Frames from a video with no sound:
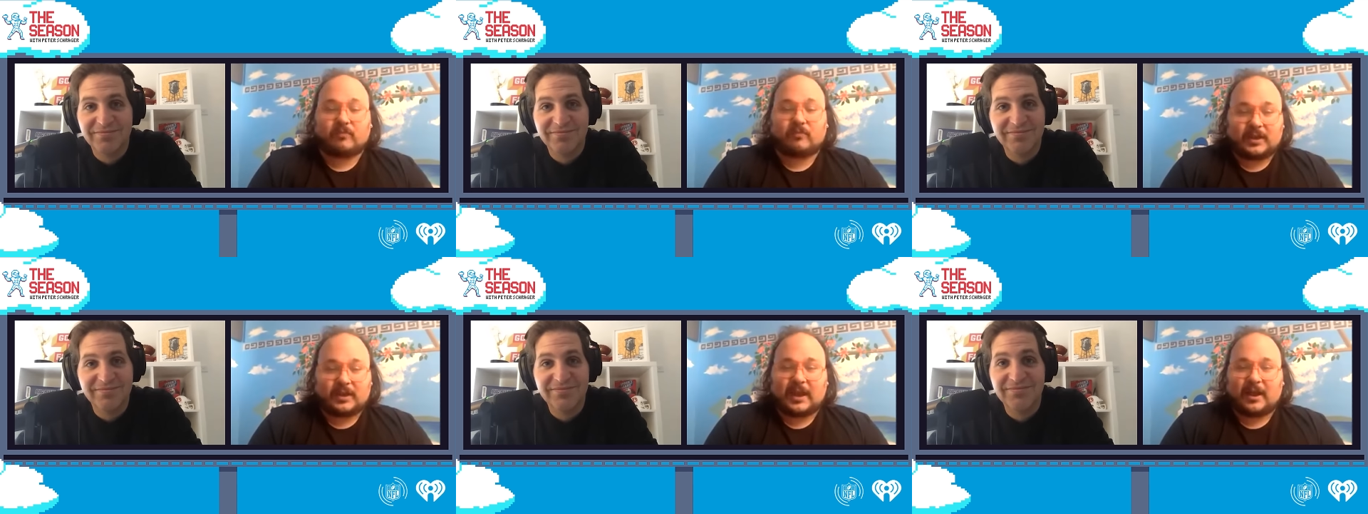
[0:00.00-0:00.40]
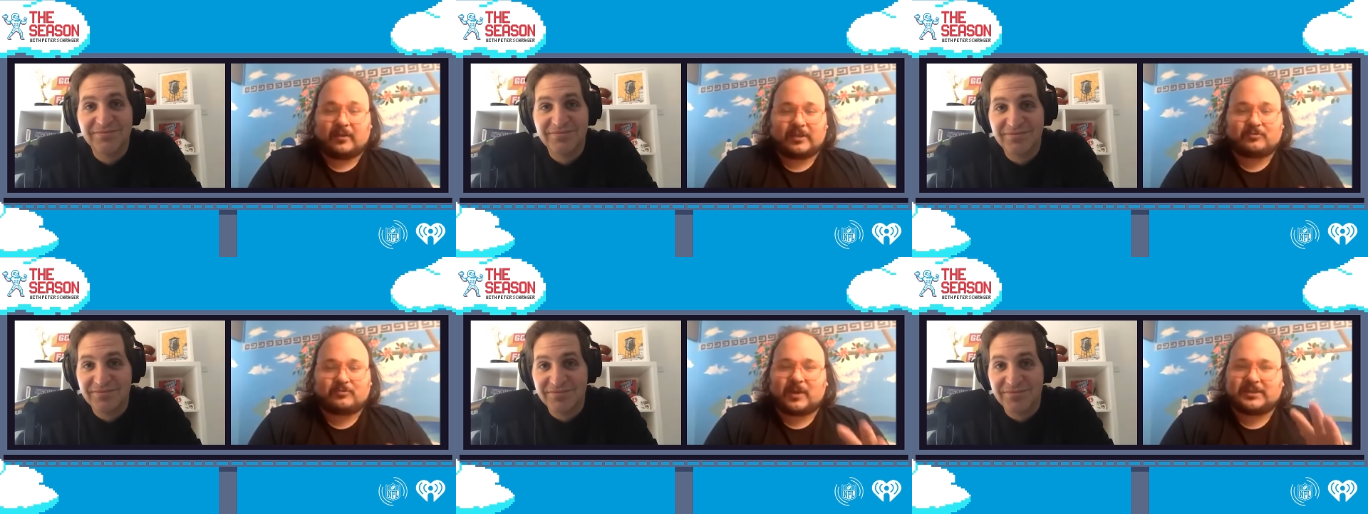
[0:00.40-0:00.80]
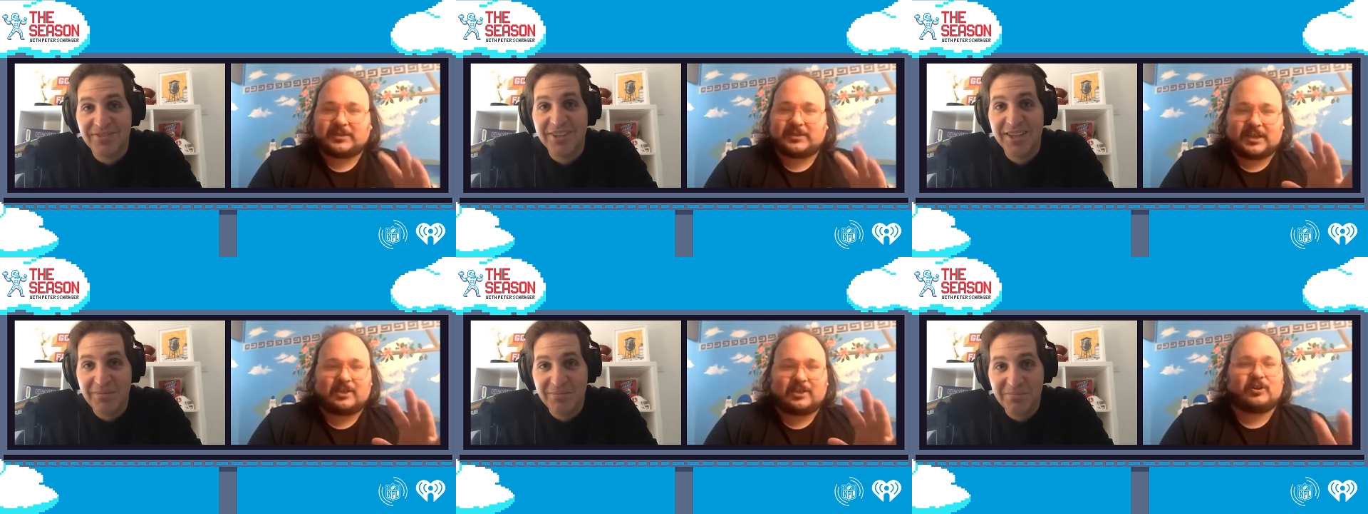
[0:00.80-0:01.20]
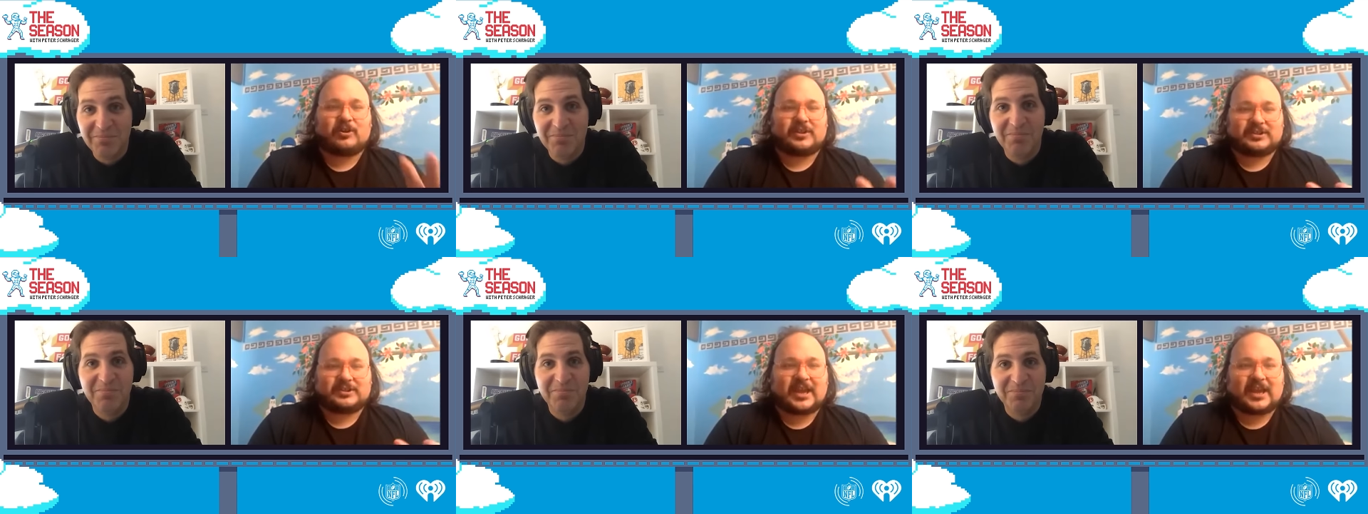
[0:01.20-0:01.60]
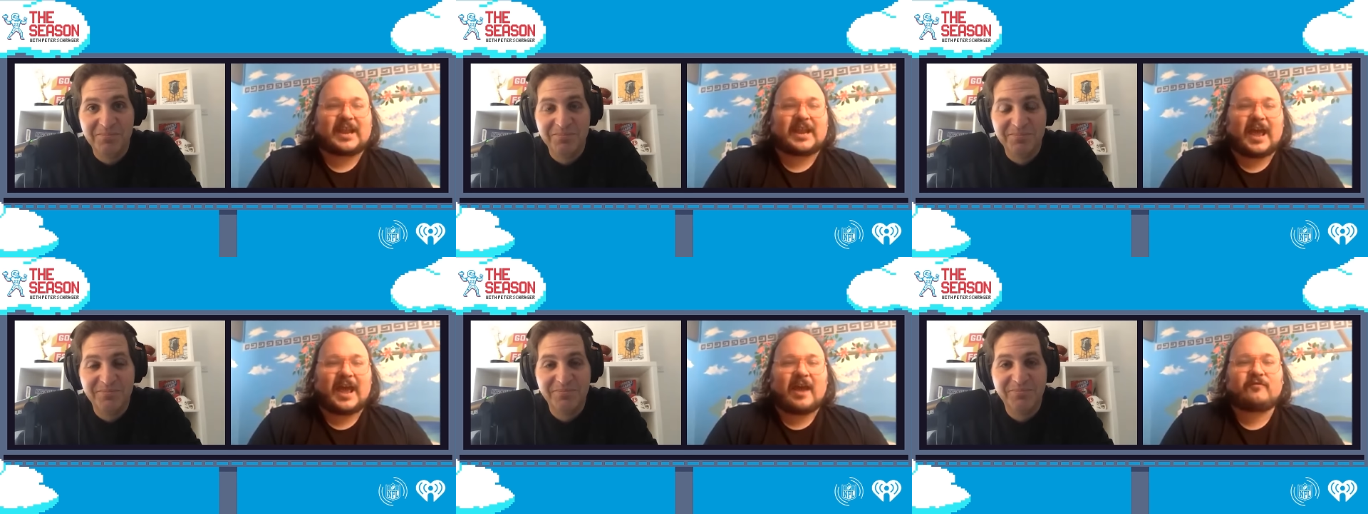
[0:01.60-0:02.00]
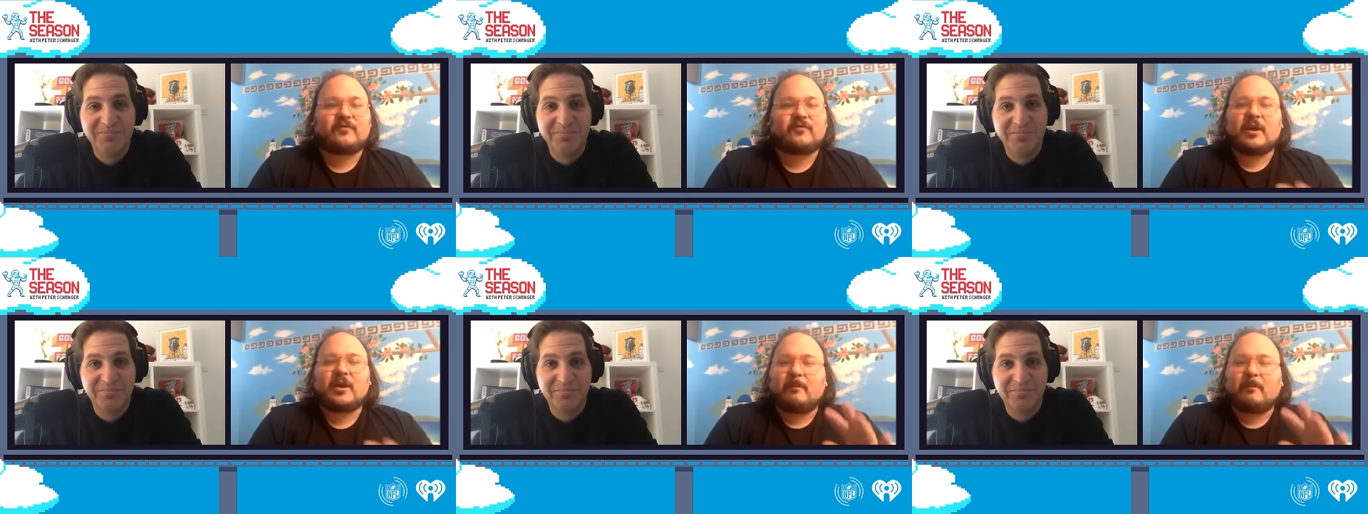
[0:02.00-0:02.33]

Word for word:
Speaker 1: right now. That's what I said going into the second half.